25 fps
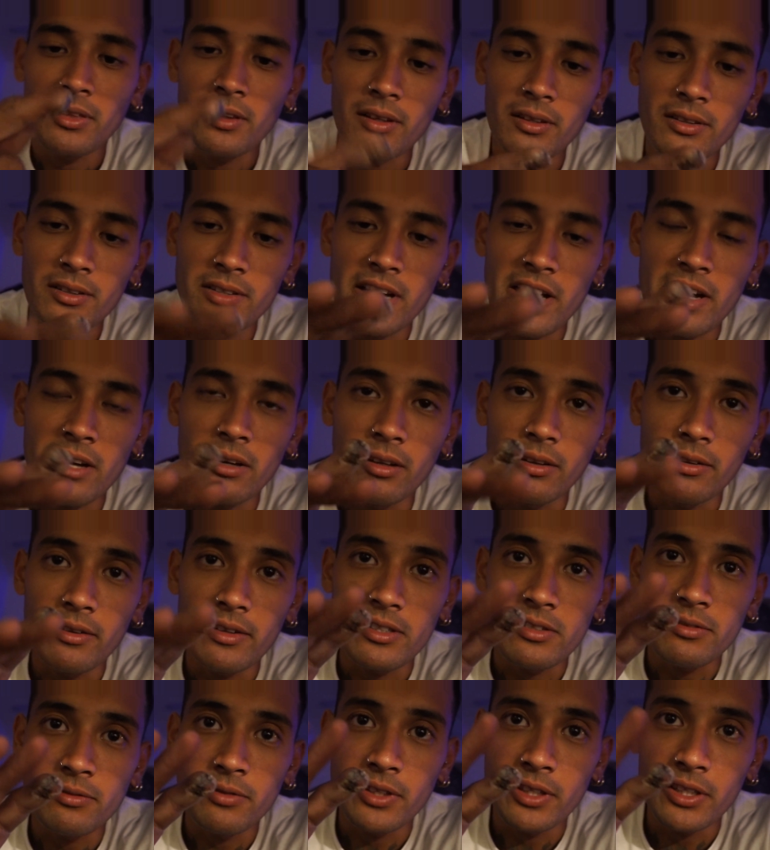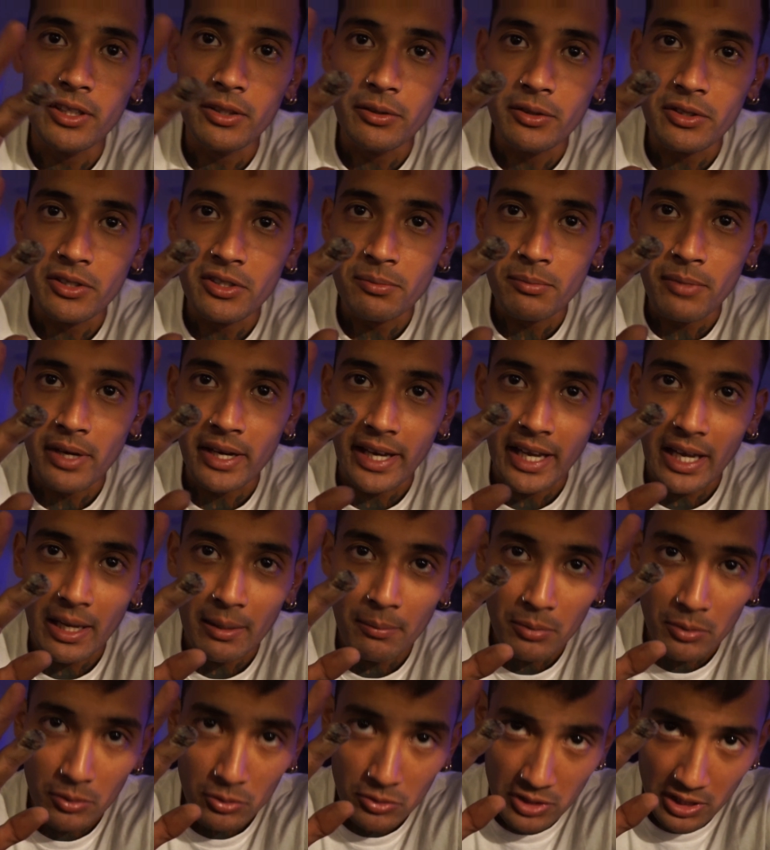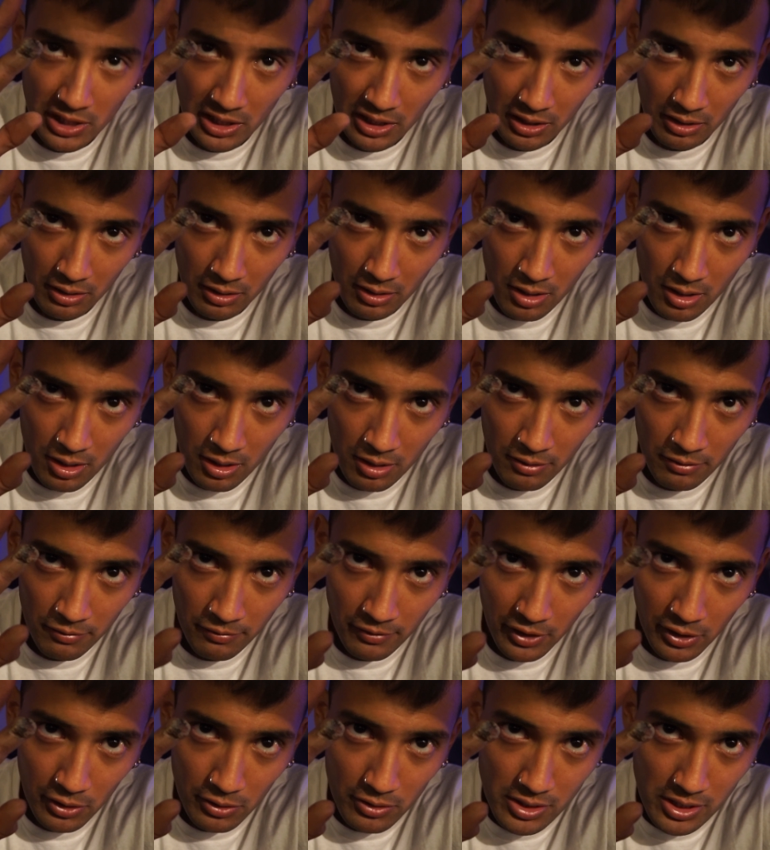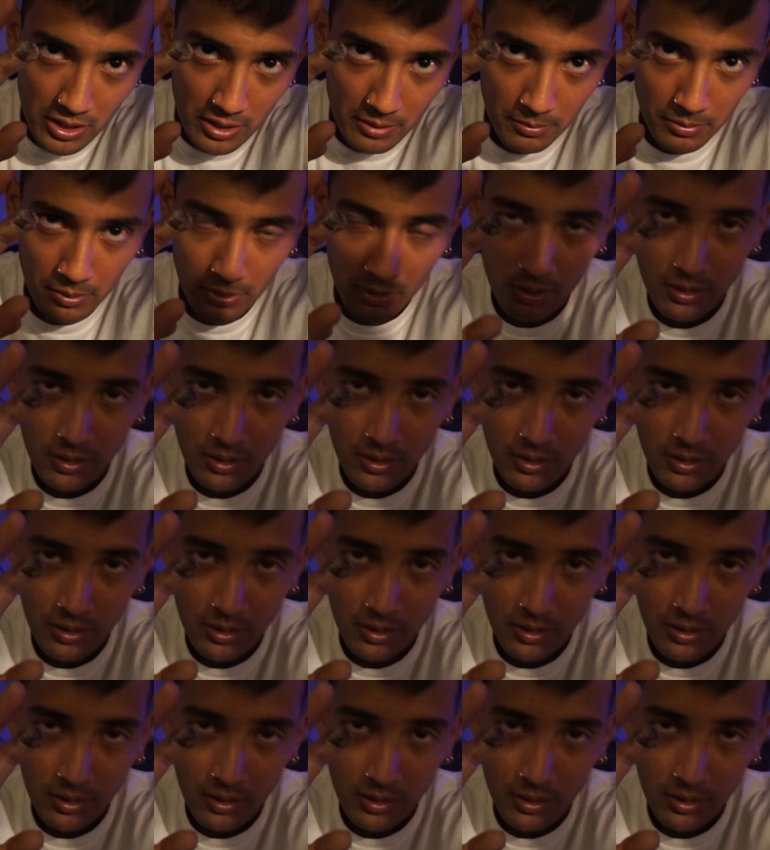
title of this video is my amputated fingertip.